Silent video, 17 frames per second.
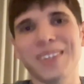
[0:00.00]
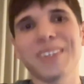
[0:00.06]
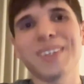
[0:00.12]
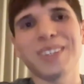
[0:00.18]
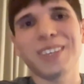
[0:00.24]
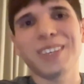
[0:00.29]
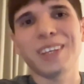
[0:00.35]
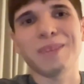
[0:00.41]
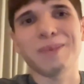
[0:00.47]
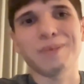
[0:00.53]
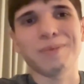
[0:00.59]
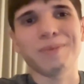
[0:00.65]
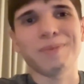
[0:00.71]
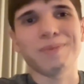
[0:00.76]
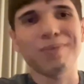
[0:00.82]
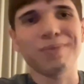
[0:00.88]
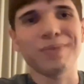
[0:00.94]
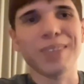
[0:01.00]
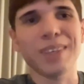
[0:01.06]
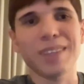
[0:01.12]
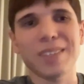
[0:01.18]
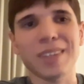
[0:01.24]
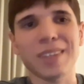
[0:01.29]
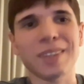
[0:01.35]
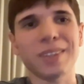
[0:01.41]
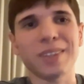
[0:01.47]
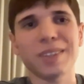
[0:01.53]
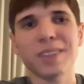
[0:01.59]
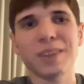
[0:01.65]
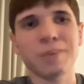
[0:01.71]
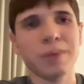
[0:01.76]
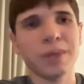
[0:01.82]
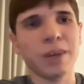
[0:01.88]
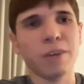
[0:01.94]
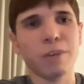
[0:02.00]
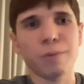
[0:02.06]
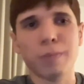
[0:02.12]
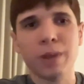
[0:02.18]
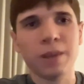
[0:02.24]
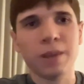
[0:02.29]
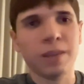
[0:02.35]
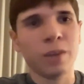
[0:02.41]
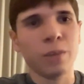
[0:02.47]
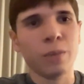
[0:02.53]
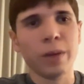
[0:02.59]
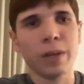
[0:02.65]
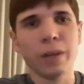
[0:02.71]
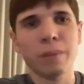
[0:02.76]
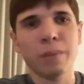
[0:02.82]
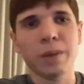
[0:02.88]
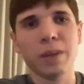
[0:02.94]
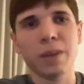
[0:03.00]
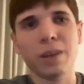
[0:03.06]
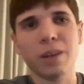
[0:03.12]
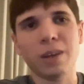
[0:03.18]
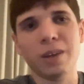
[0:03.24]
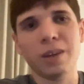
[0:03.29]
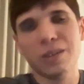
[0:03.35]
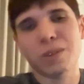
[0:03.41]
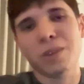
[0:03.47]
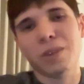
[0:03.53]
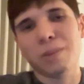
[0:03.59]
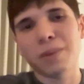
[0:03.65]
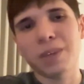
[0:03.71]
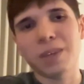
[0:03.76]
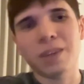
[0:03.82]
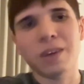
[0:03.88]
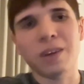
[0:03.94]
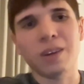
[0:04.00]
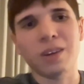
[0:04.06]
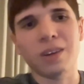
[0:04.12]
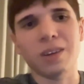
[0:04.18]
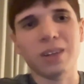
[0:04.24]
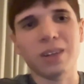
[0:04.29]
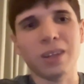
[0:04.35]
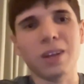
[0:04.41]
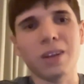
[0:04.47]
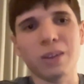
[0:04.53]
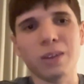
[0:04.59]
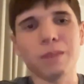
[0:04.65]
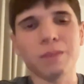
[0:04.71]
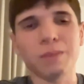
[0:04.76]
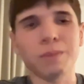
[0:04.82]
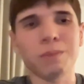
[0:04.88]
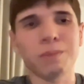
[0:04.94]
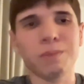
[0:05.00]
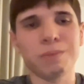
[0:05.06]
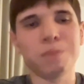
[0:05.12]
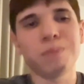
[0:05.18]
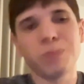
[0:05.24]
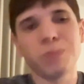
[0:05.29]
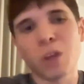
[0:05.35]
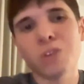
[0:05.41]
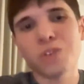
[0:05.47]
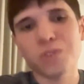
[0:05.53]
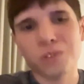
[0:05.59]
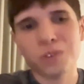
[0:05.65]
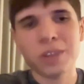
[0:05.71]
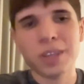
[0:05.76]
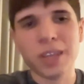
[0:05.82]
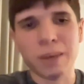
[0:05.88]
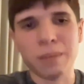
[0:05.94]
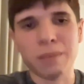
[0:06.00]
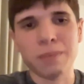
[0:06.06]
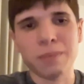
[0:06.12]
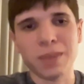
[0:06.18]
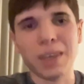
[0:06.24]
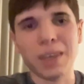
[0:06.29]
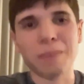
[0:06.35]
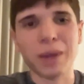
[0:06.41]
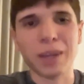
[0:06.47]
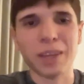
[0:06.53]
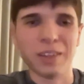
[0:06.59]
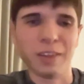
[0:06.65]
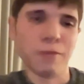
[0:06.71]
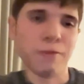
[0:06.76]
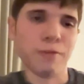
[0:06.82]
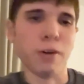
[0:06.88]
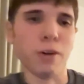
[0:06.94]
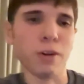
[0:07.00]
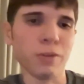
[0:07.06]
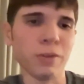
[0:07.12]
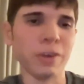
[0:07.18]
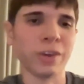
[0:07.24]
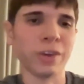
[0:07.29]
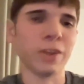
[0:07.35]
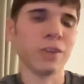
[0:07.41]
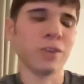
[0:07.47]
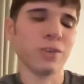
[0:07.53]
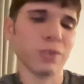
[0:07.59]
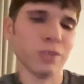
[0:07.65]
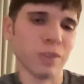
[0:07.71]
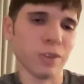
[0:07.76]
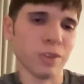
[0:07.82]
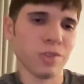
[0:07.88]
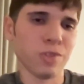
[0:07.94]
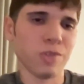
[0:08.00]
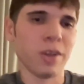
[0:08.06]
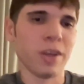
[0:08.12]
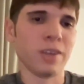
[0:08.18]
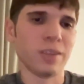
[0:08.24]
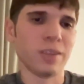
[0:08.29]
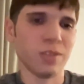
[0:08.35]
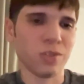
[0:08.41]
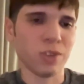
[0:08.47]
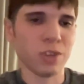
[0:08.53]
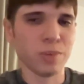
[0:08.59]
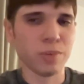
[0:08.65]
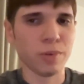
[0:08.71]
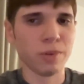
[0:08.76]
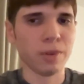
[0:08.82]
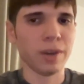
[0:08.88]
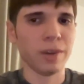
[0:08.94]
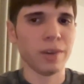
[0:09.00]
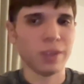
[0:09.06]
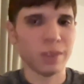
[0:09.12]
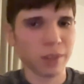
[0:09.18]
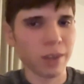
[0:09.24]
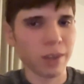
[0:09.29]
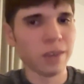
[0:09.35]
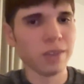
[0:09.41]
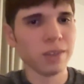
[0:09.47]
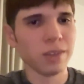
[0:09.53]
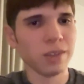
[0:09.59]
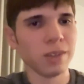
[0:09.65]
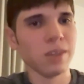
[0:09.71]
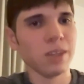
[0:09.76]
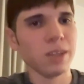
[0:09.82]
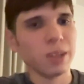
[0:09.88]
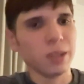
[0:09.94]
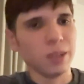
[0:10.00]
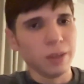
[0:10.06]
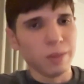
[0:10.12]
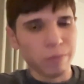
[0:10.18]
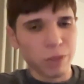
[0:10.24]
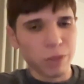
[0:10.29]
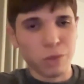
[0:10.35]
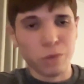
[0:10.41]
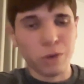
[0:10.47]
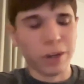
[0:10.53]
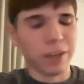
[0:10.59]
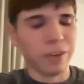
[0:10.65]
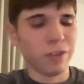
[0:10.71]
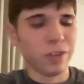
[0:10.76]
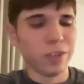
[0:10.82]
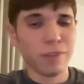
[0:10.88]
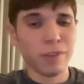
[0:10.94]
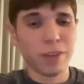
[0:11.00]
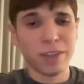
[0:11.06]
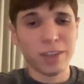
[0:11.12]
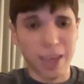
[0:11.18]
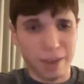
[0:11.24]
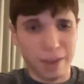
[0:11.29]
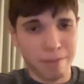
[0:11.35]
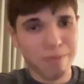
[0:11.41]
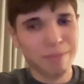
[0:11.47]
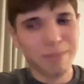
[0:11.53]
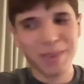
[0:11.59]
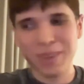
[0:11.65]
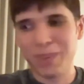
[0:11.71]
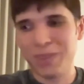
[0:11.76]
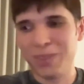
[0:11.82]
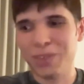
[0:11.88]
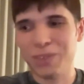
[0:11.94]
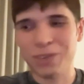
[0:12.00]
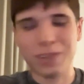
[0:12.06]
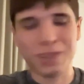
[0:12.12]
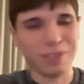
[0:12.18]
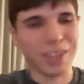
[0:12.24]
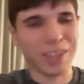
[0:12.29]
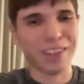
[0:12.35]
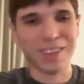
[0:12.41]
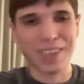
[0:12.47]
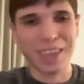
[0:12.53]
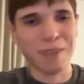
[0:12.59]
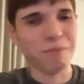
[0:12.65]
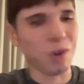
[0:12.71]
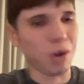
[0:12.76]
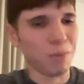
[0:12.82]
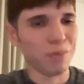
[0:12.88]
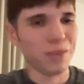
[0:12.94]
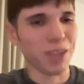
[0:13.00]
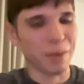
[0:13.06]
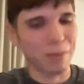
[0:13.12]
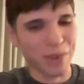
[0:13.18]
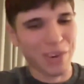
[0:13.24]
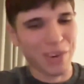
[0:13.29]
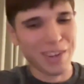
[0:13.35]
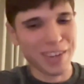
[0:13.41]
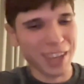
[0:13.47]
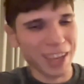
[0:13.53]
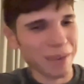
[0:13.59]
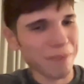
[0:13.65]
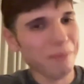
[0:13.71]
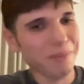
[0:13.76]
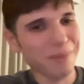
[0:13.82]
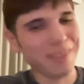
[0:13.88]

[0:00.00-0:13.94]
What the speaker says: Yeah. Exactly. It can be out of band in any way, but it's going to be Nostra DM by default. We're going to use Nostra as a transport layer in this case. So you're going to receive a DM. A DM pops up on your DM,